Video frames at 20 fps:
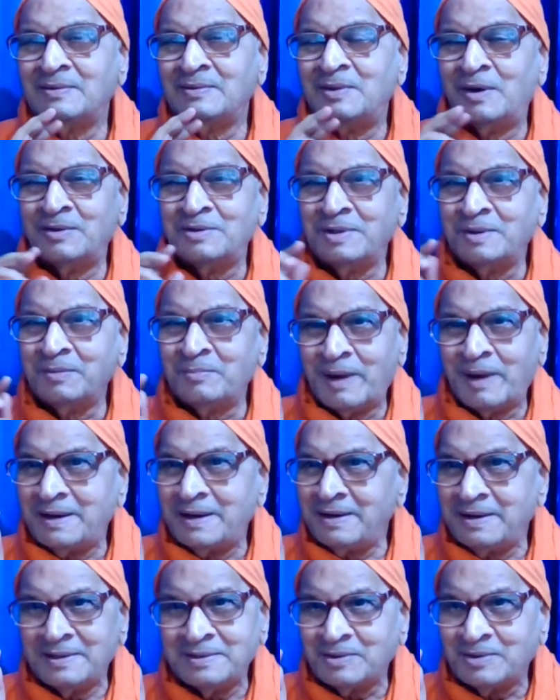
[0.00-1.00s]
Now the
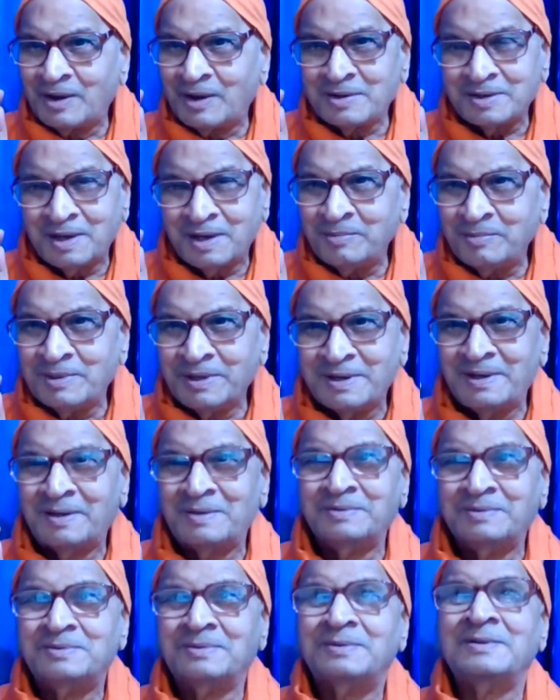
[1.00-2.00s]
mind is not coming
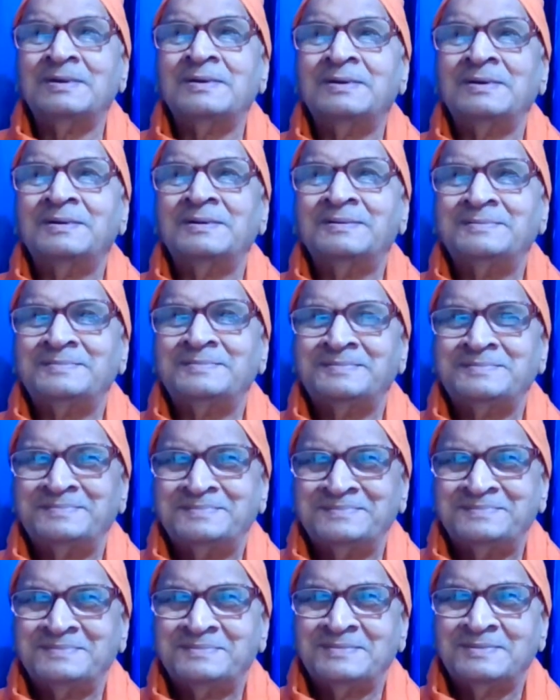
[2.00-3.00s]
down.
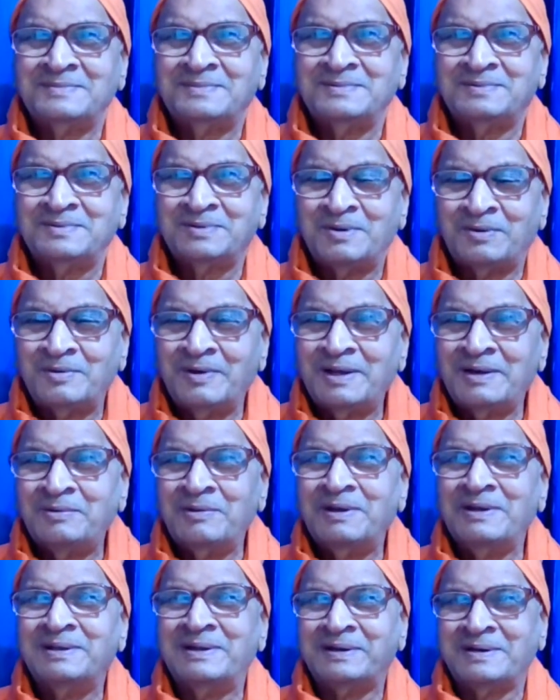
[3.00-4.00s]
So
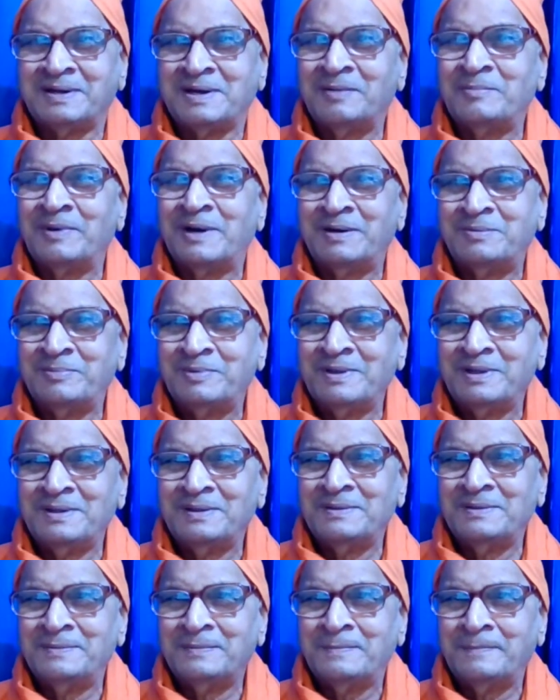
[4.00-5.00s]
where will that command be?
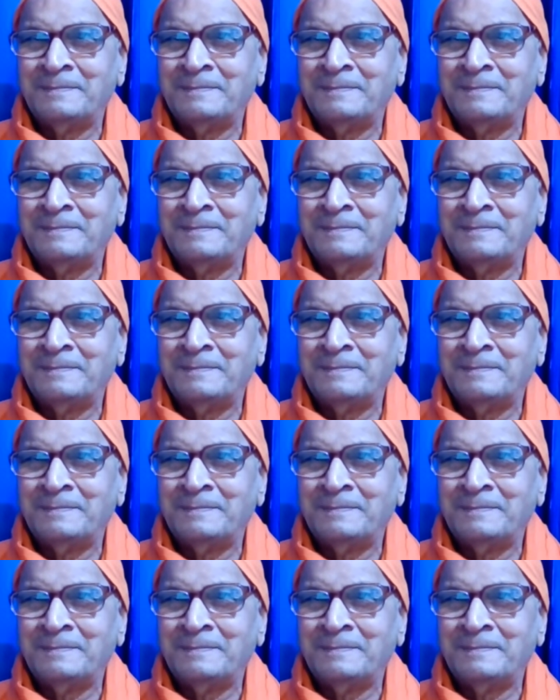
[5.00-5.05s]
